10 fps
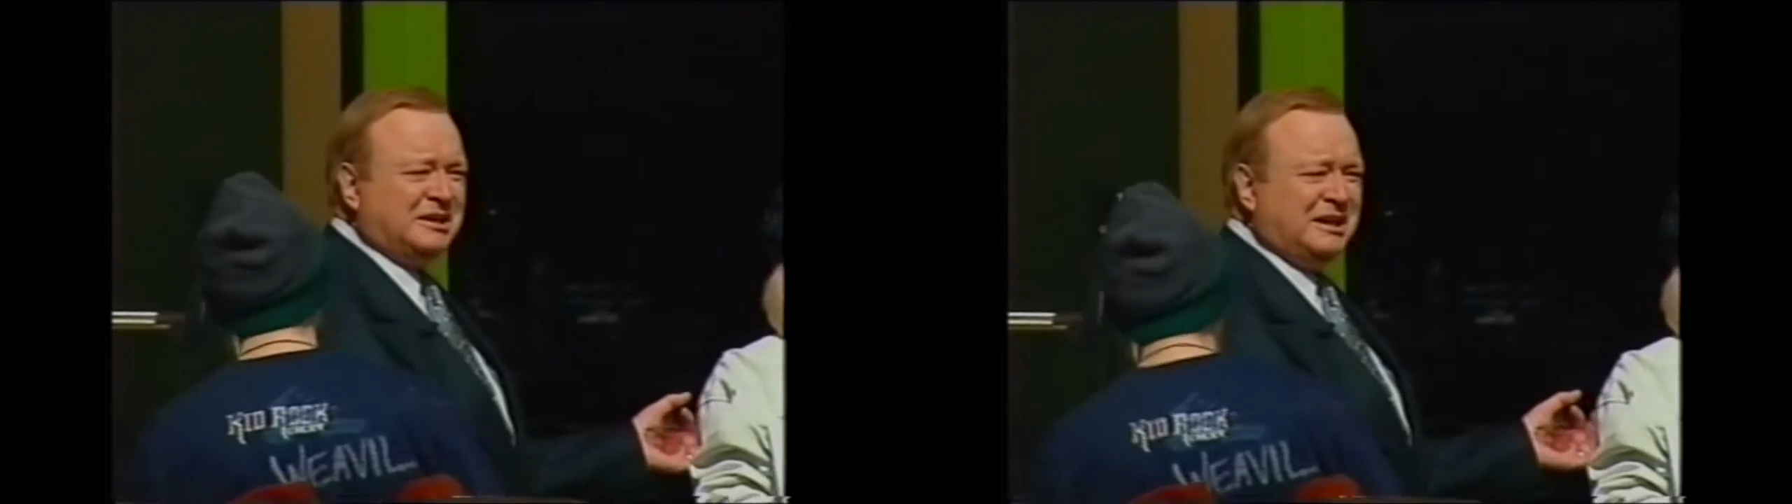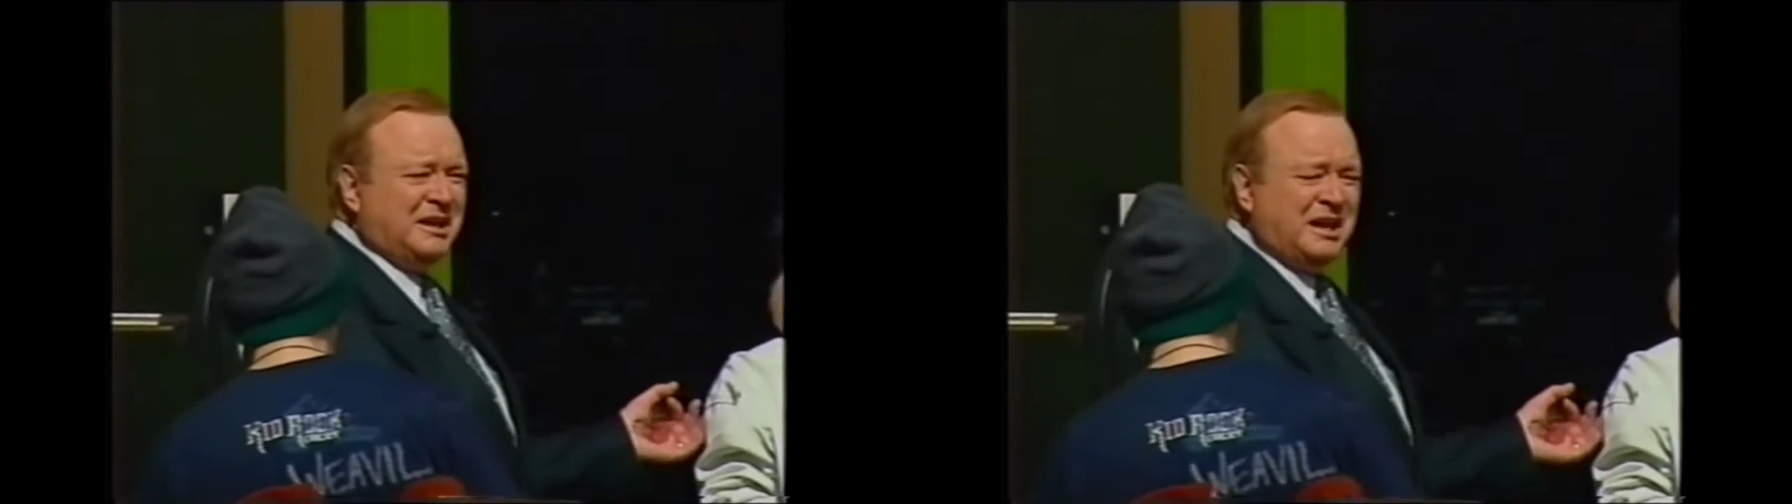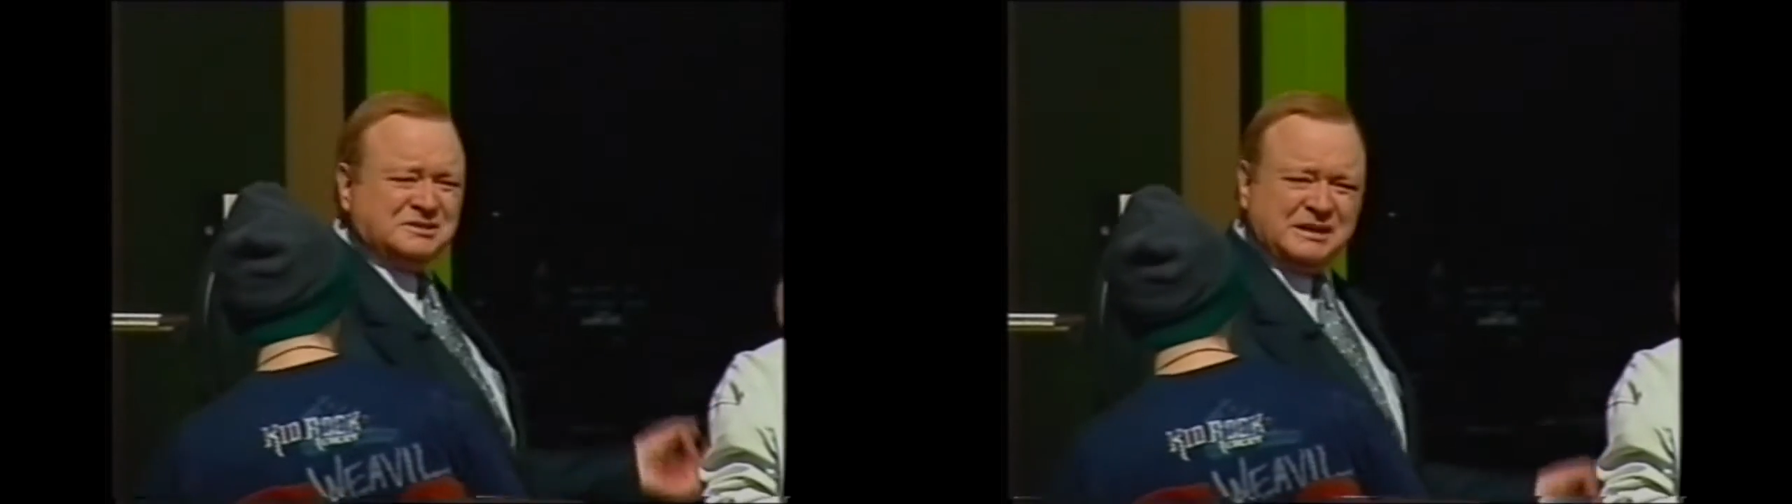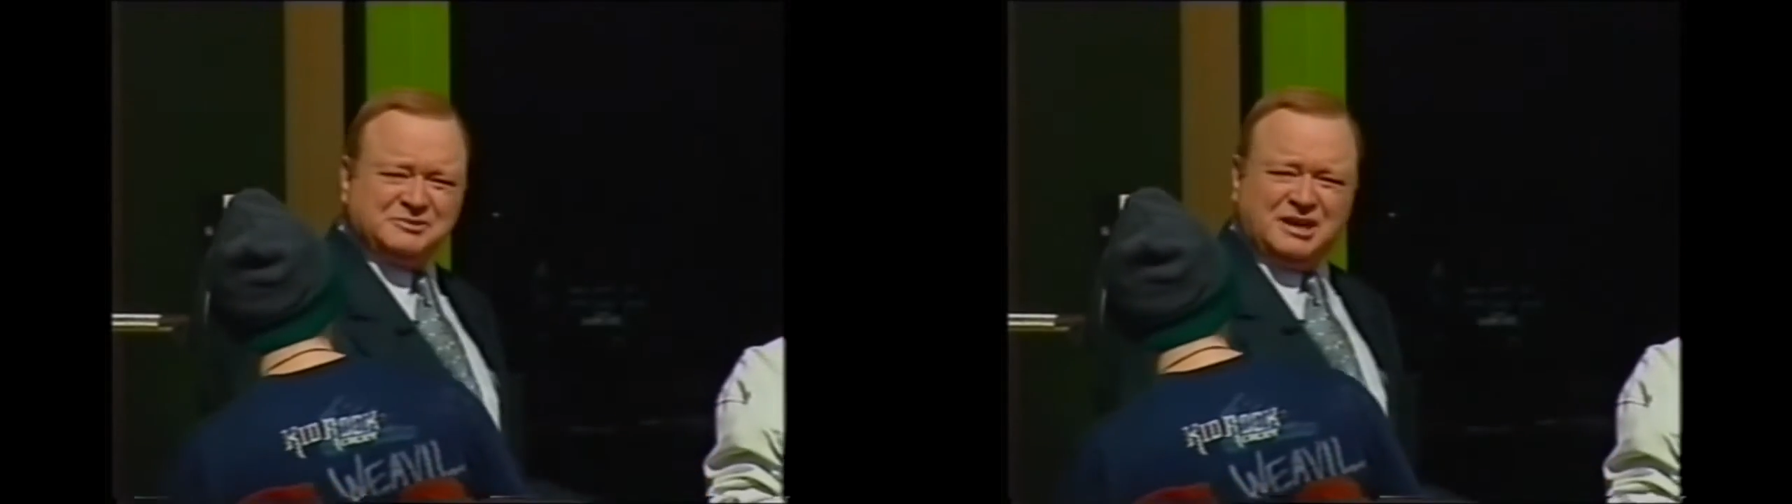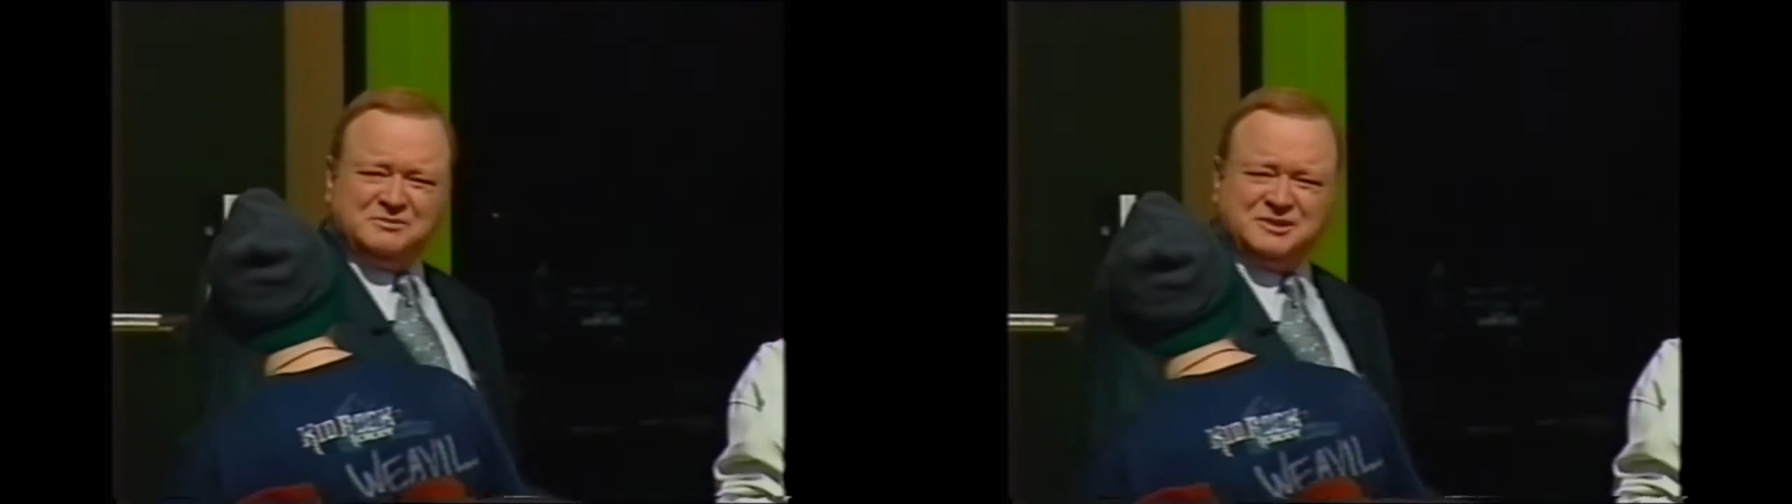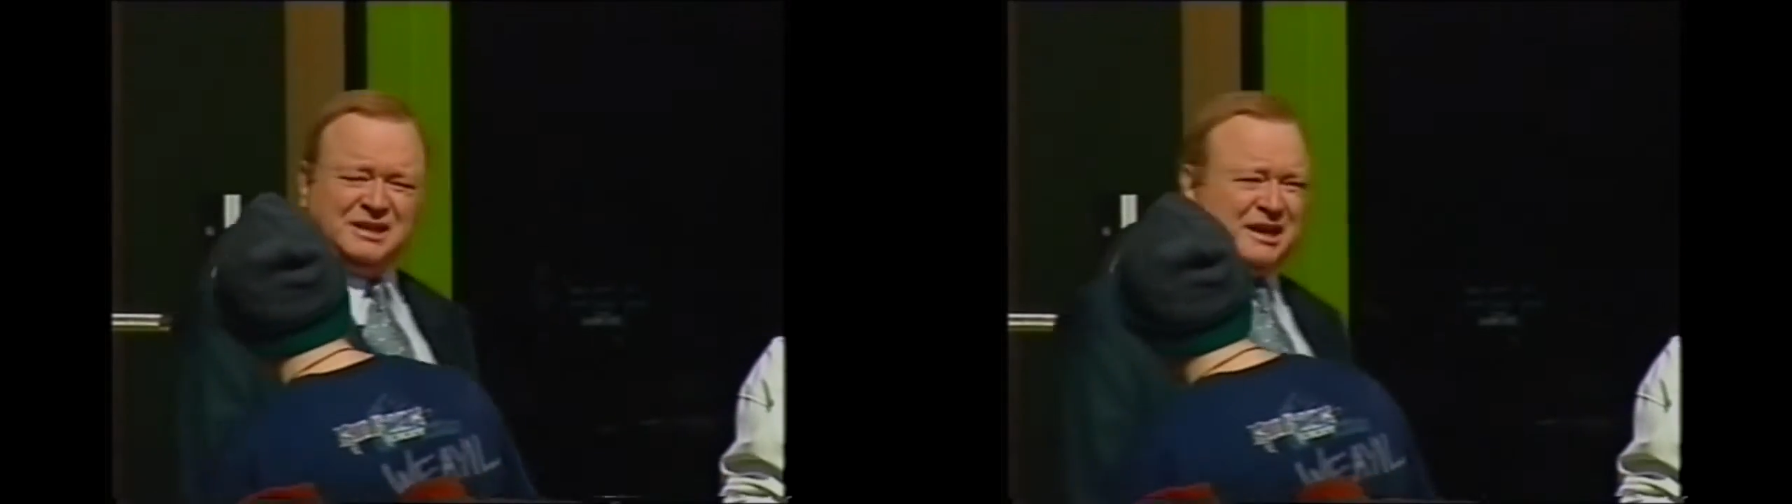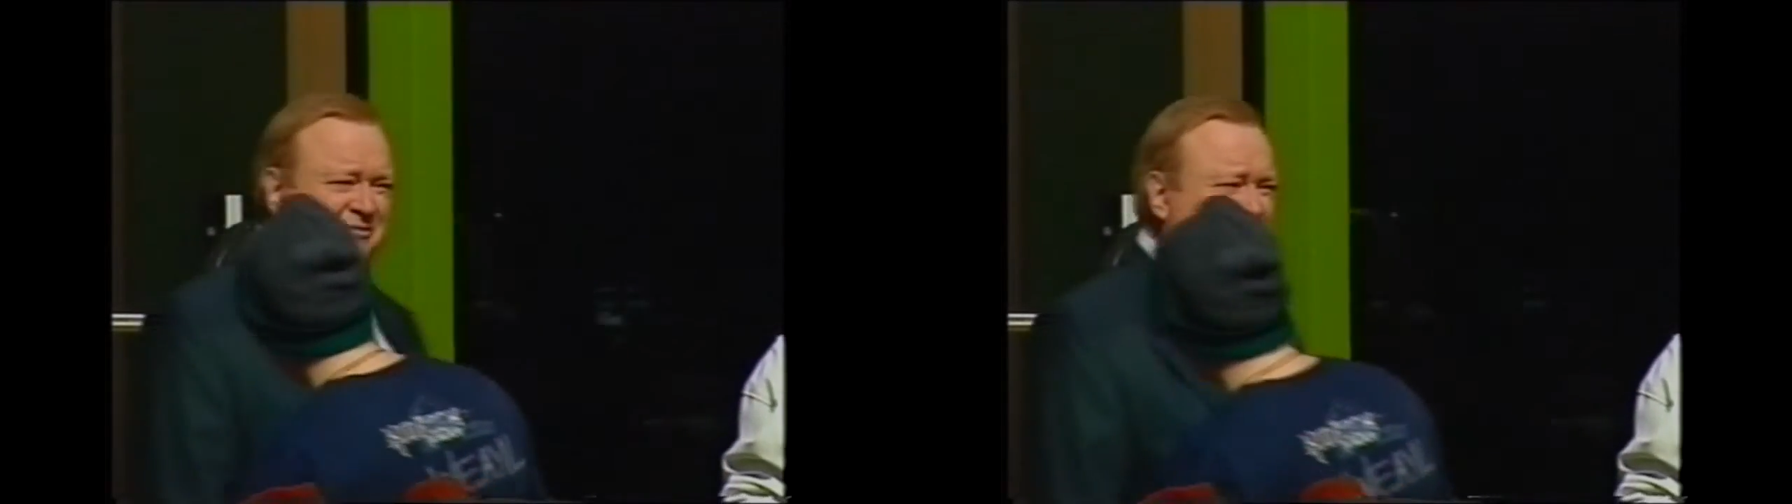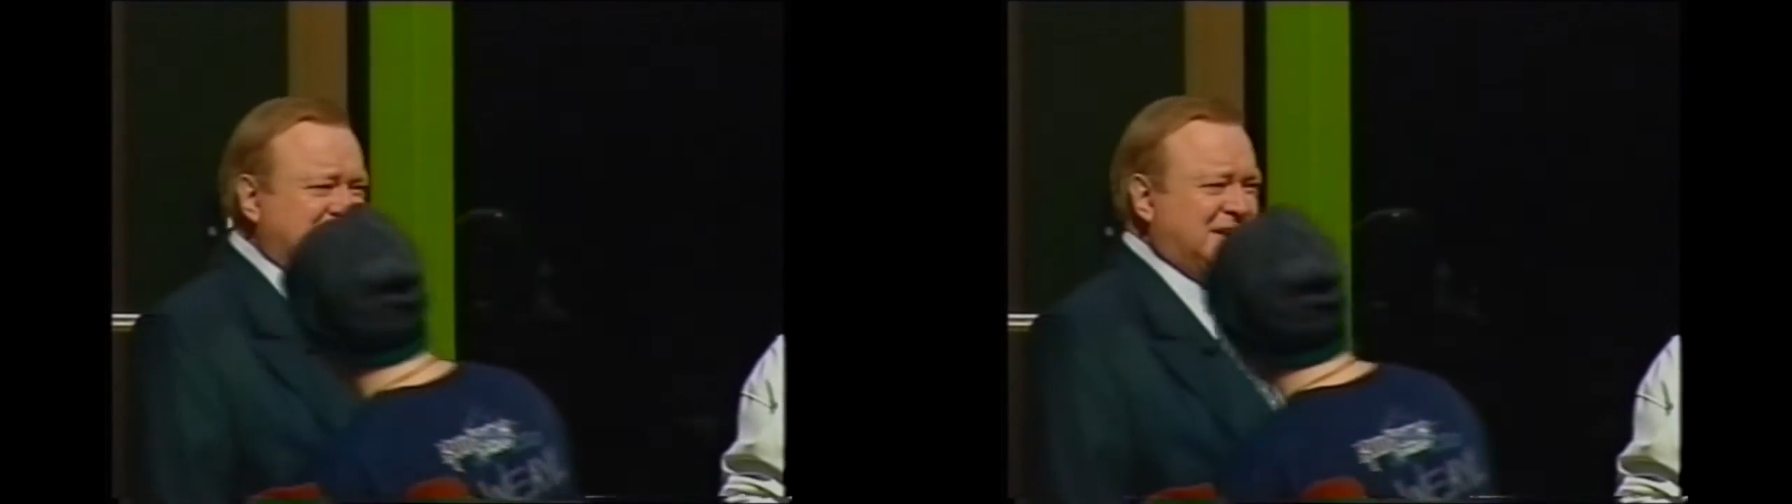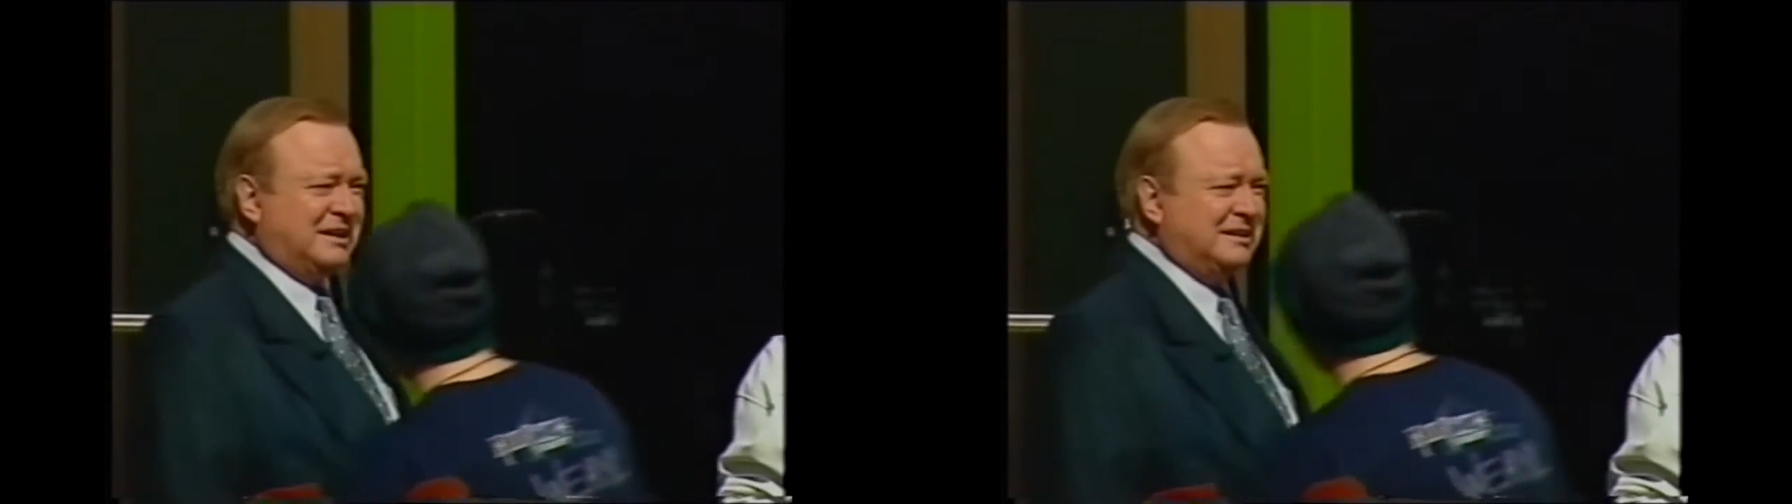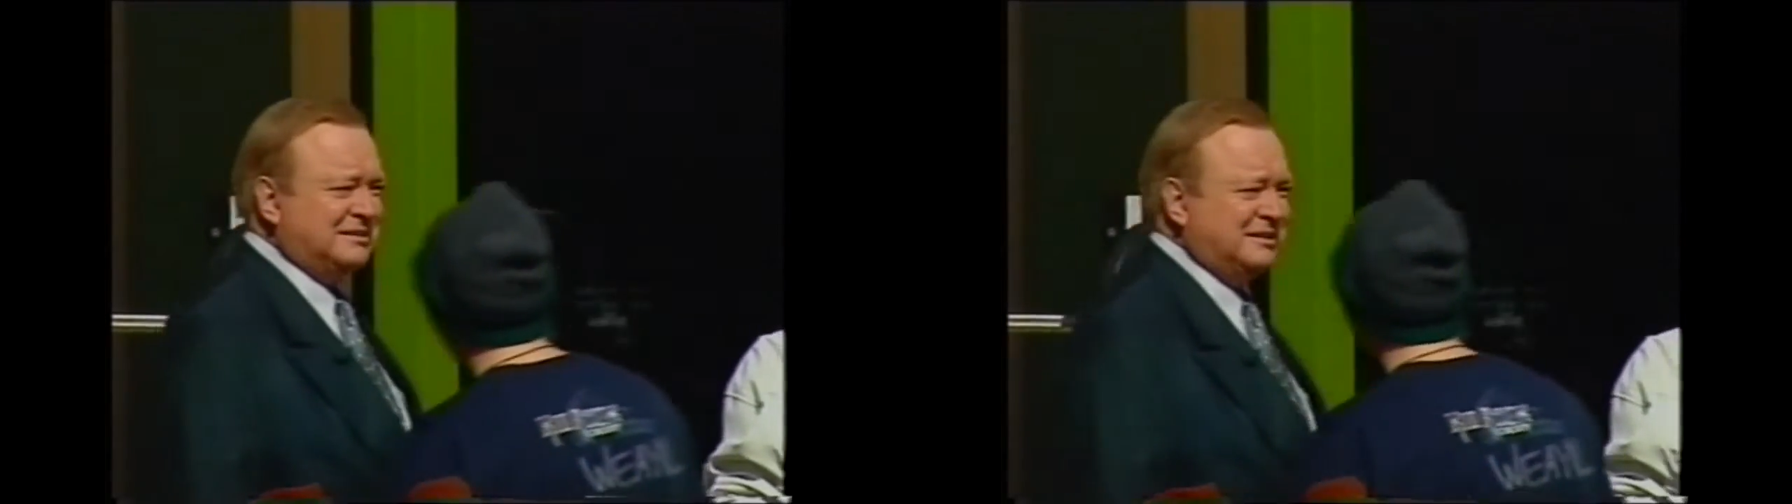is that she is with us this
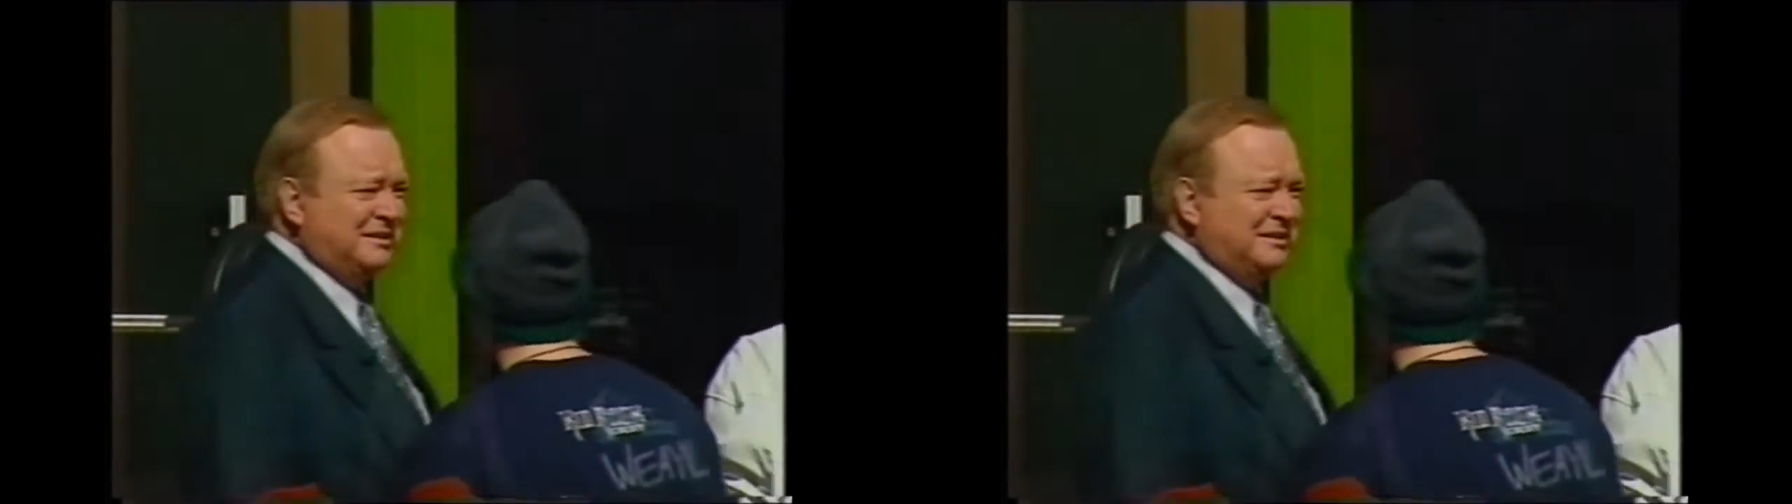morning on